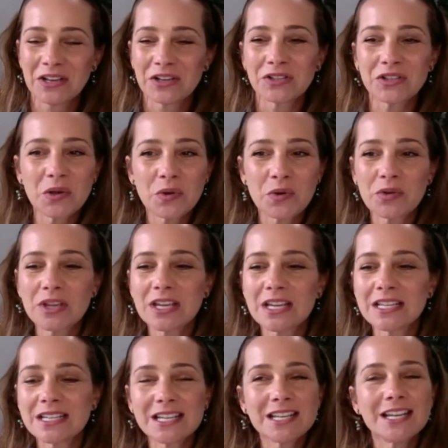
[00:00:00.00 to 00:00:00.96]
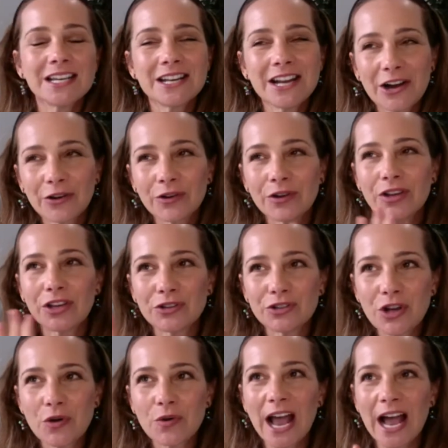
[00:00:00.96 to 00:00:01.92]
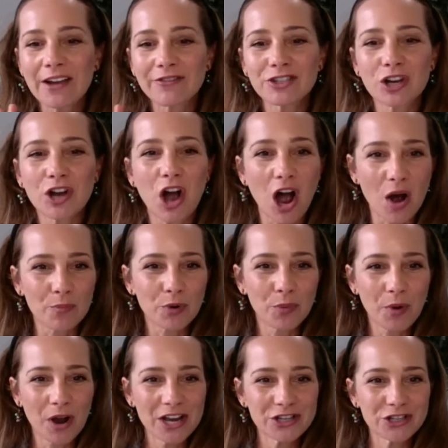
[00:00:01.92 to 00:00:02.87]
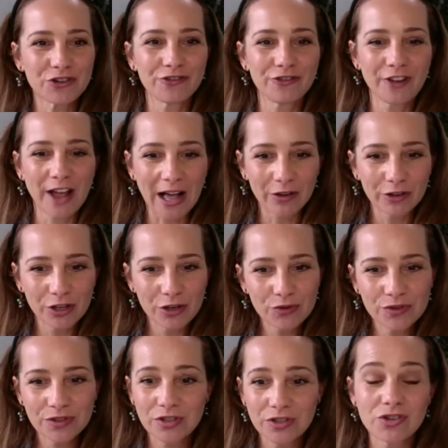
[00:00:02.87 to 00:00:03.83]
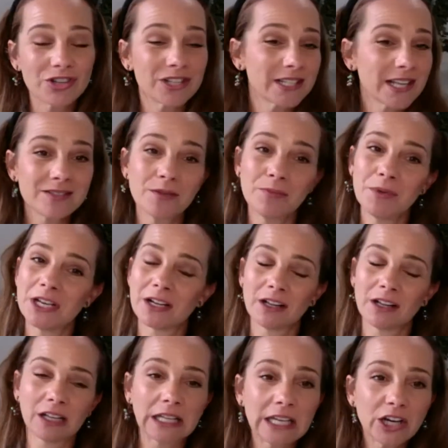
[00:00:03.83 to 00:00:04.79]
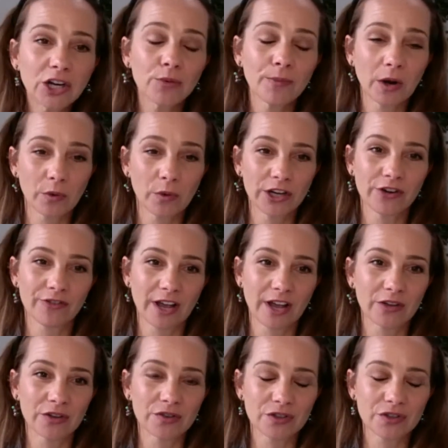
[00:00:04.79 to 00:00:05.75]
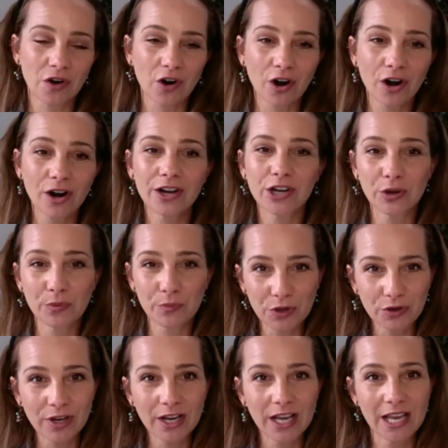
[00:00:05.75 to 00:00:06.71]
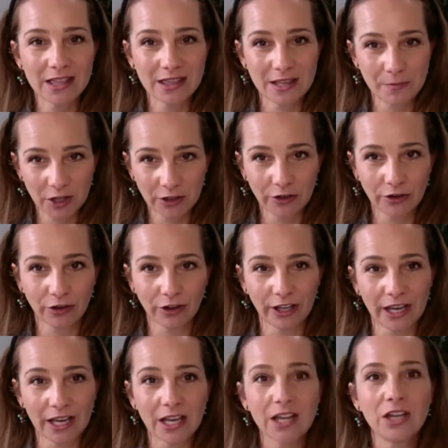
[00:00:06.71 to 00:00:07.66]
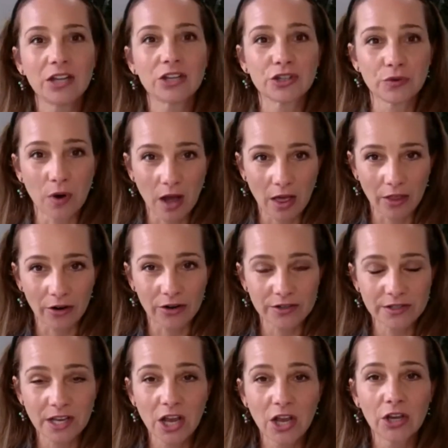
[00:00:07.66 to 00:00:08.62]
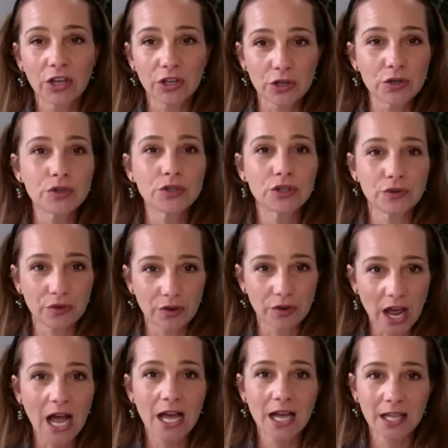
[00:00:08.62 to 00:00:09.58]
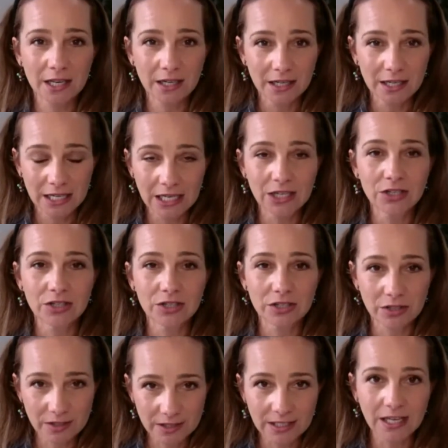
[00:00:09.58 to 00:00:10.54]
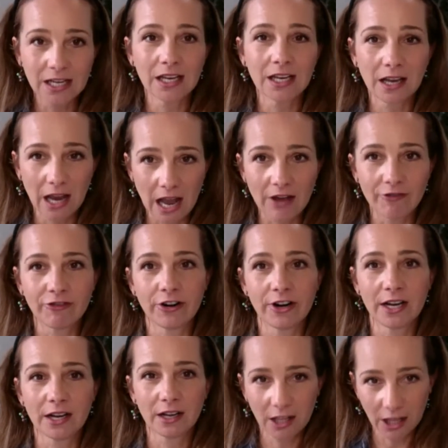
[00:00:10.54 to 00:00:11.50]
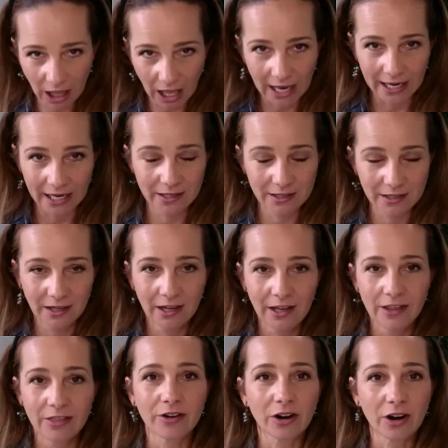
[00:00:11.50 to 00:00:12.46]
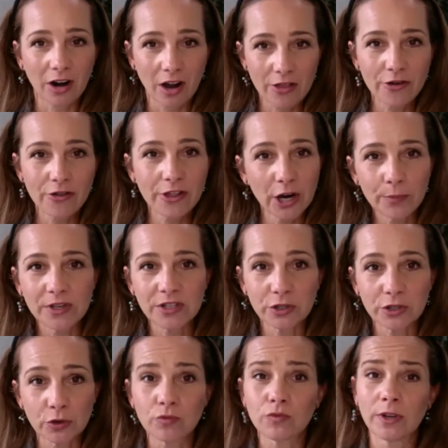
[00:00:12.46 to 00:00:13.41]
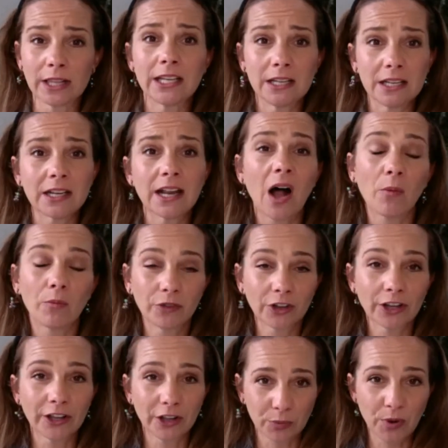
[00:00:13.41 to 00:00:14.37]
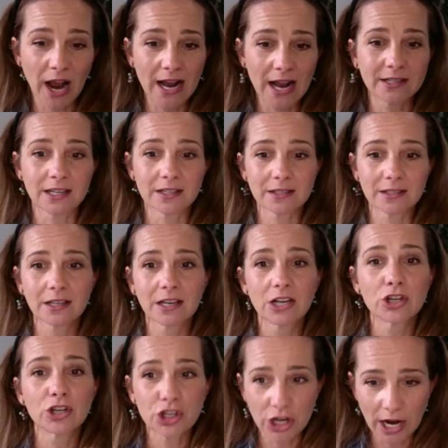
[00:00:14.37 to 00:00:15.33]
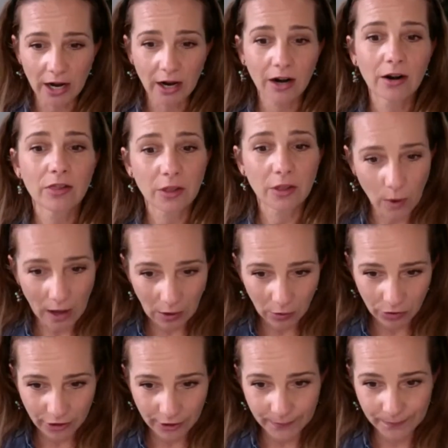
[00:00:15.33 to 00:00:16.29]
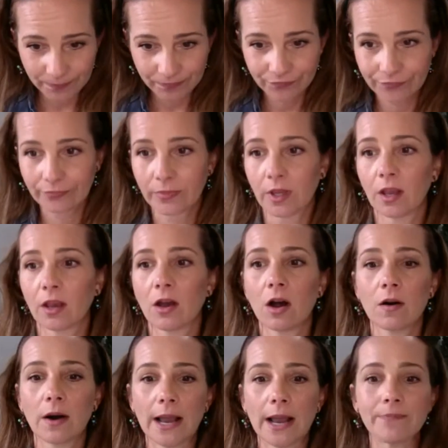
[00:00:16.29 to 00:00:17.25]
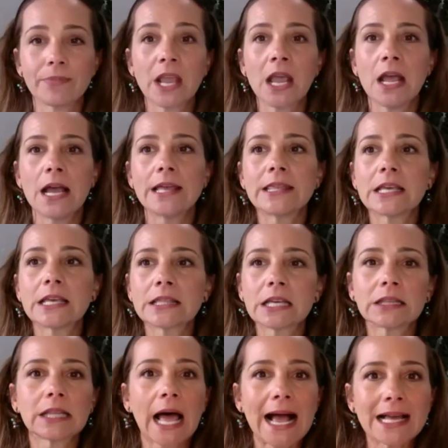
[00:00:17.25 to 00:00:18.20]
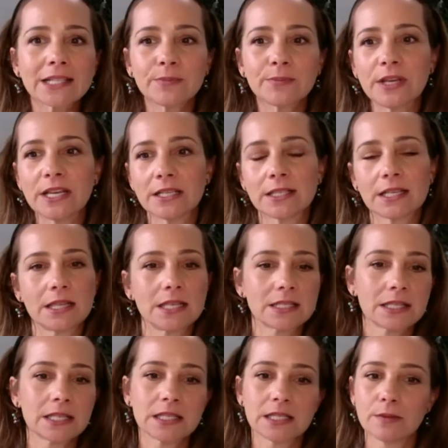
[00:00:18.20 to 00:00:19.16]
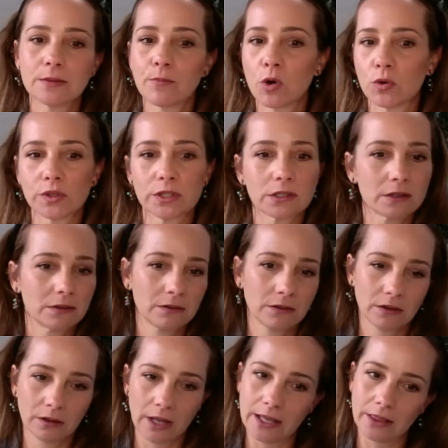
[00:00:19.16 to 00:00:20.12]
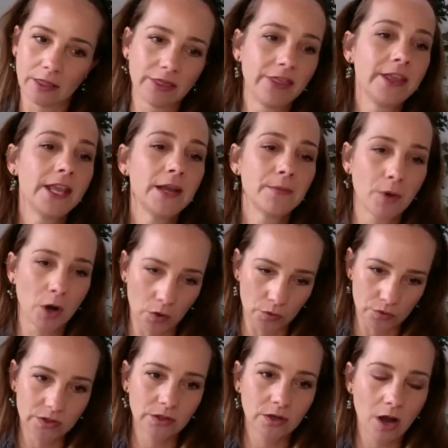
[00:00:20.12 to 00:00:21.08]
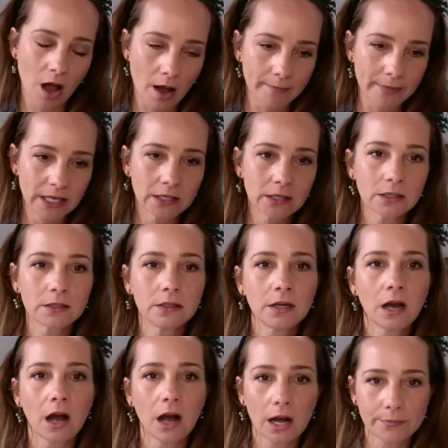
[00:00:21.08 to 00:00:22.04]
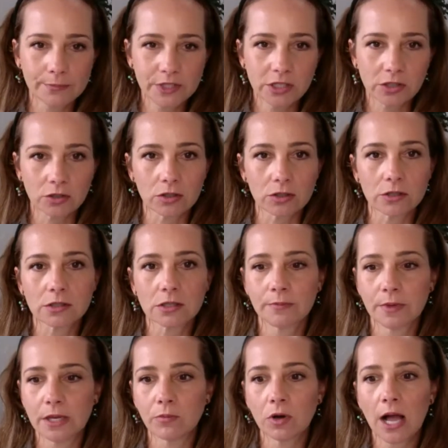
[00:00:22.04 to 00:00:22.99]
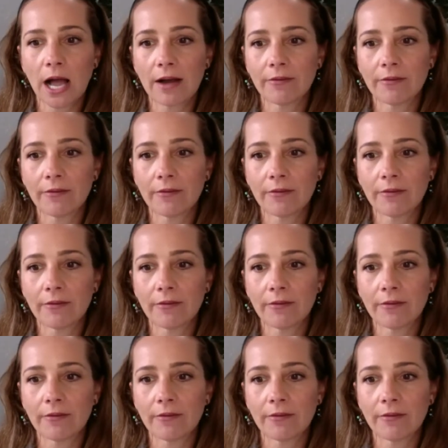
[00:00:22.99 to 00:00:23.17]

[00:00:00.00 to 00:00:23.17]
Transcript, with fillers: So, you know, you don't have to compromise your values. You just have to be clear about what your values are and communicate them clearly to others. You do not need to see every client. There are other therapists who really need help filling their practice. Share the wealth. All right. And then the last piece, and this is the most, like the most common obstacle to people